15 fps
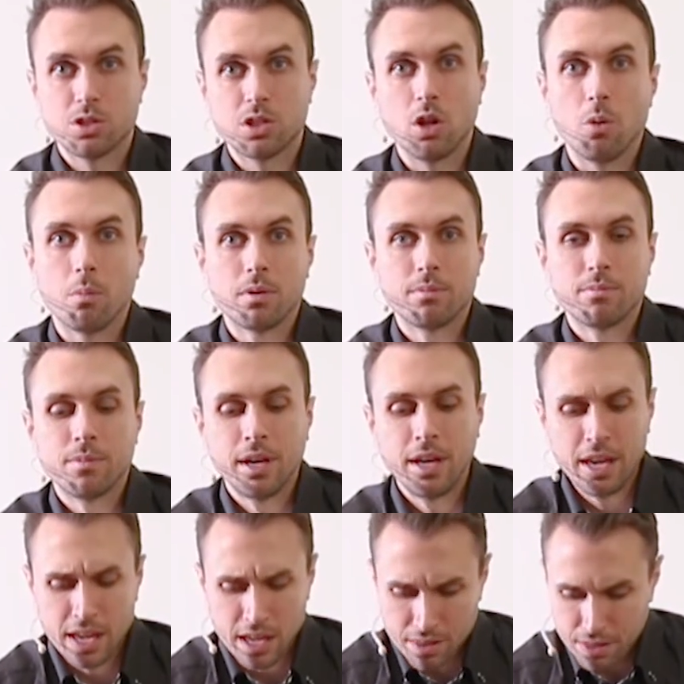Slope.
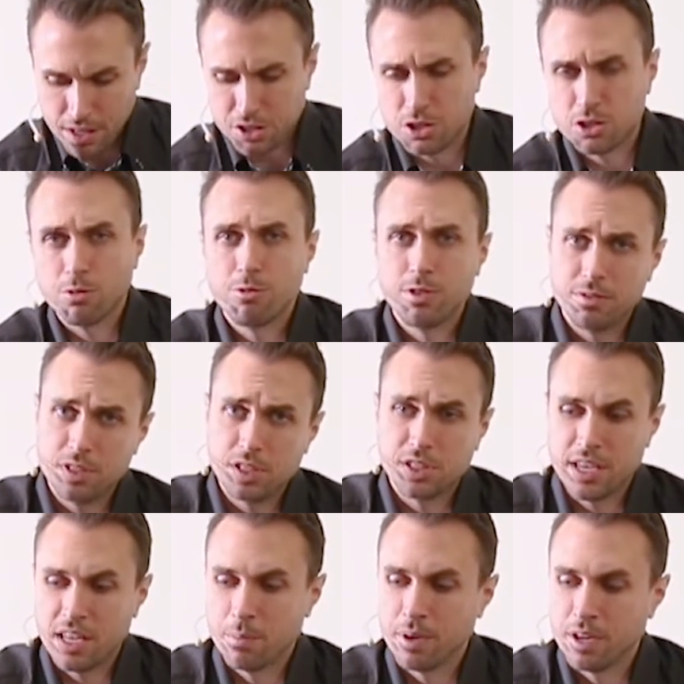This is a 50
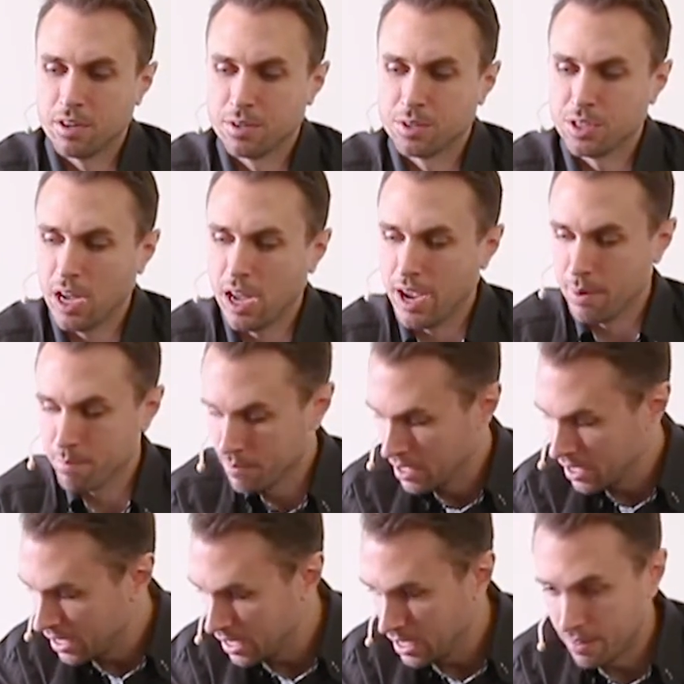centimeter design
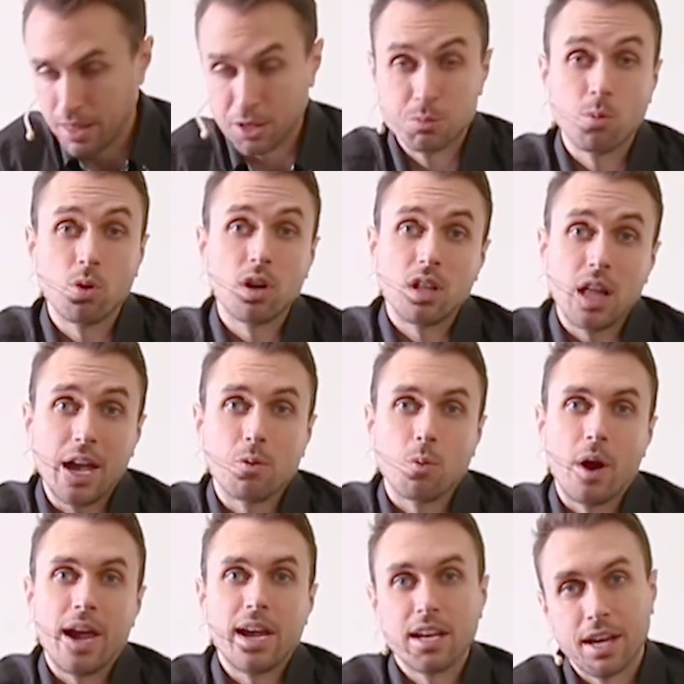that's more
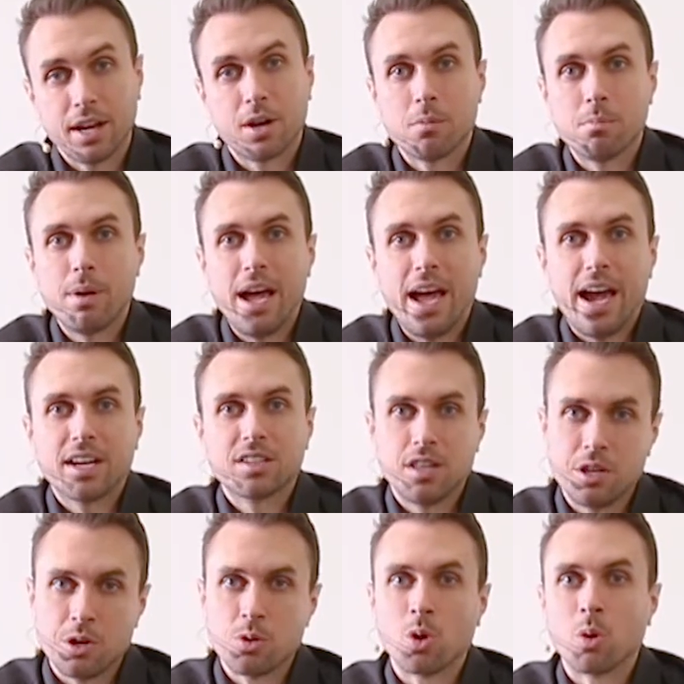lightweight and compact
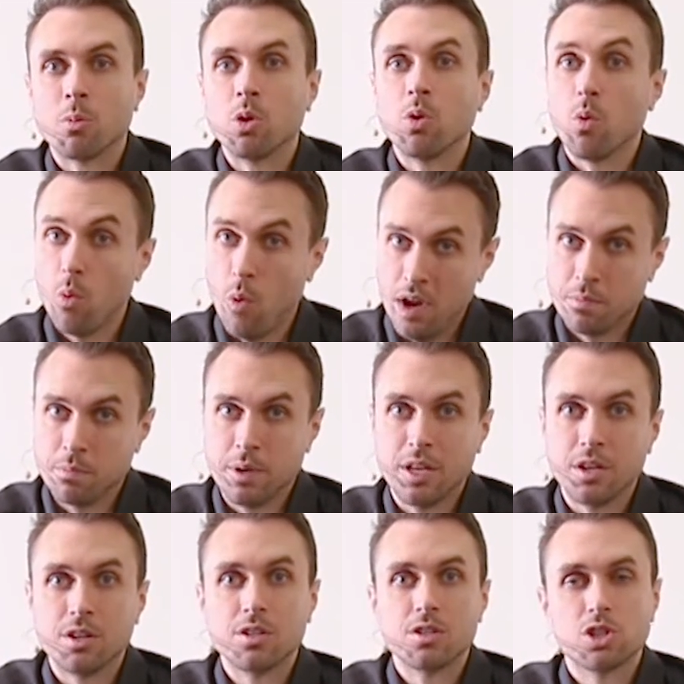than your normal 1
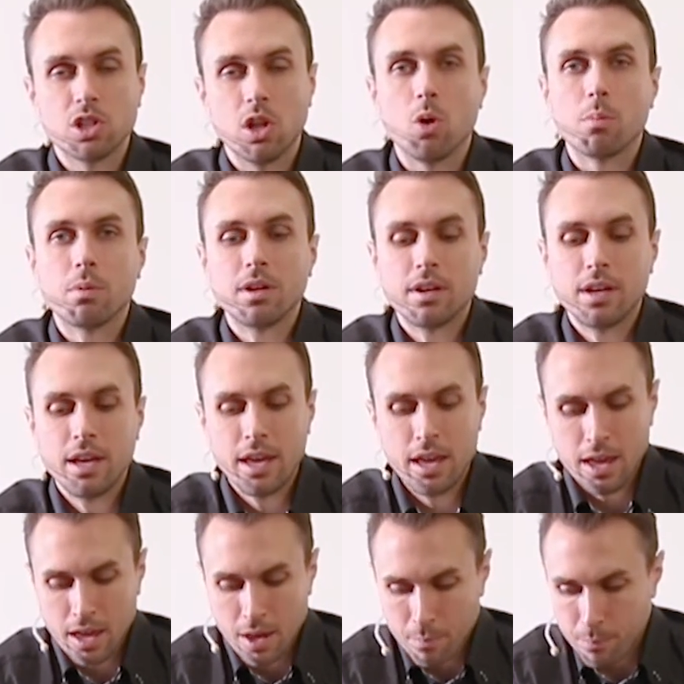meter slope.
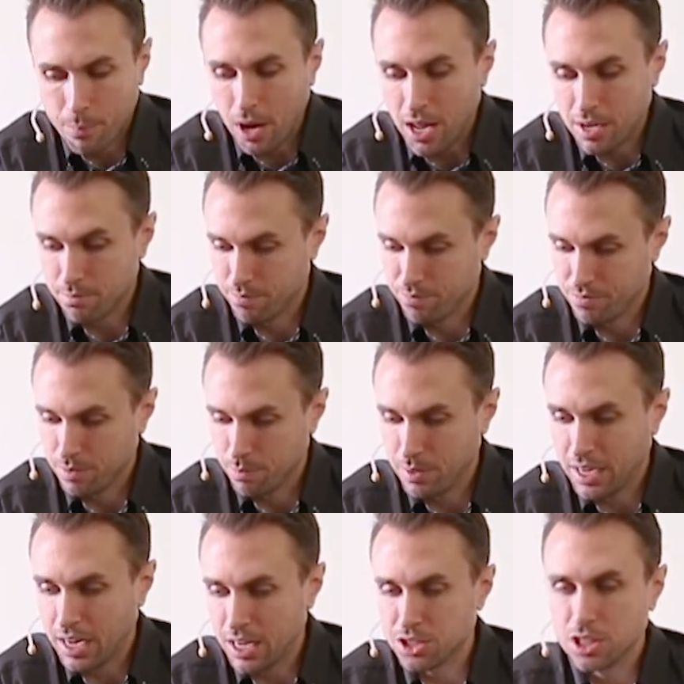But
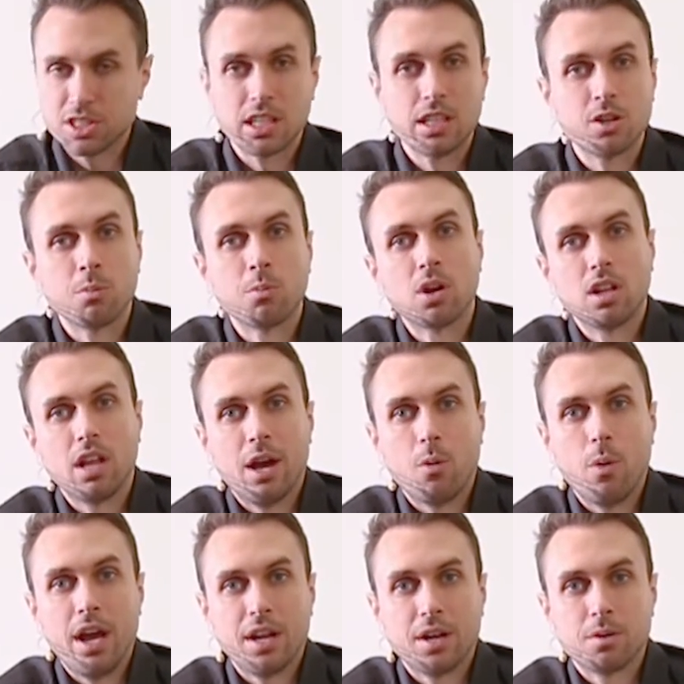because it's a little more
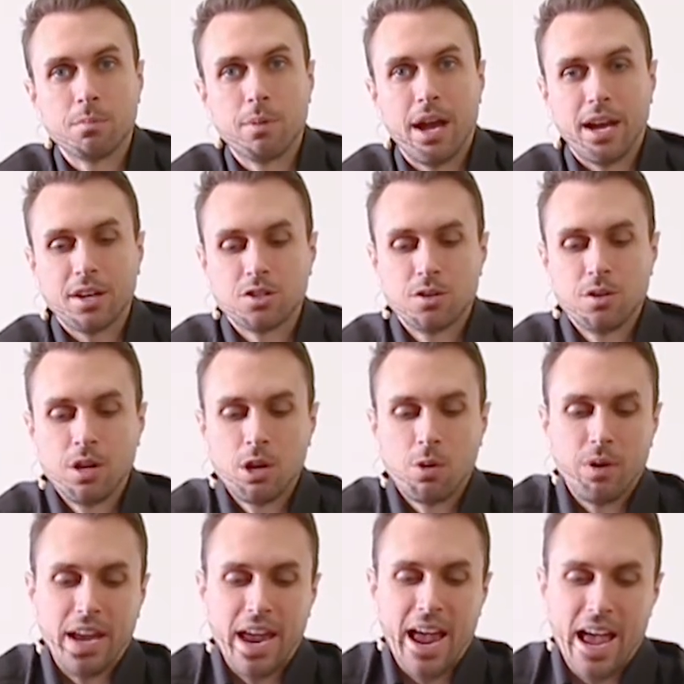lightweight and compact,
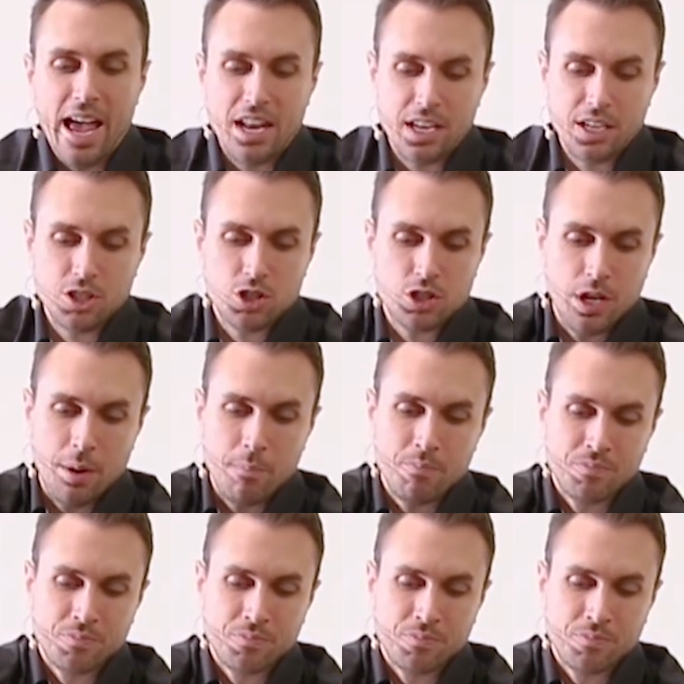we added some